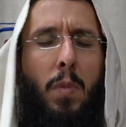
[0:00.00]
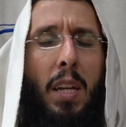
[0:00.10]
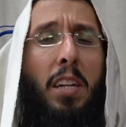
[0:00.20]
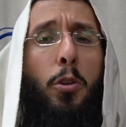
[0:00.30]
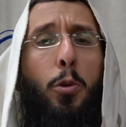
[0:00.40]

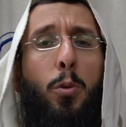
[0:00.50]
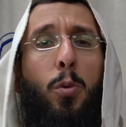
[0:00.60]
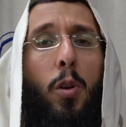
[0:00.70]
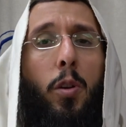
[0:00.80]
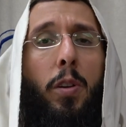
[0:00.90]

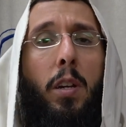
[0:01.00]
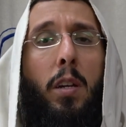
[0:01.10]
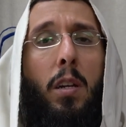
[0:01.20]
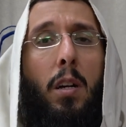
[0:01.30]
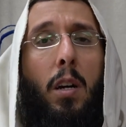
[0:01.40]
into
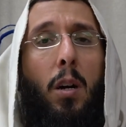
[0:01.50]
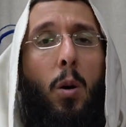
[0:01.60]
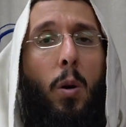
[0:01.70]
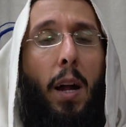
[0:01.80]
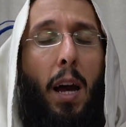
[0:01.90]
learning
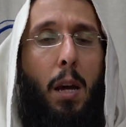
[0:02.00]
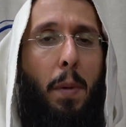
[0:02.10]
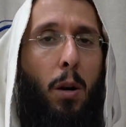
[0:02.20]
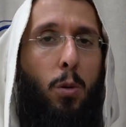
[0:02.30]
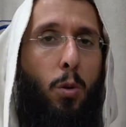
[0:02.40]
Orachaim
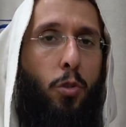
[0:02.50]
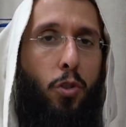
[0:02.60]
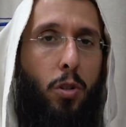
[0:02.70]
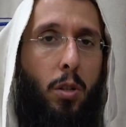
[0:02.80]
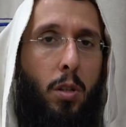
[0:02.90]
HaKadosh,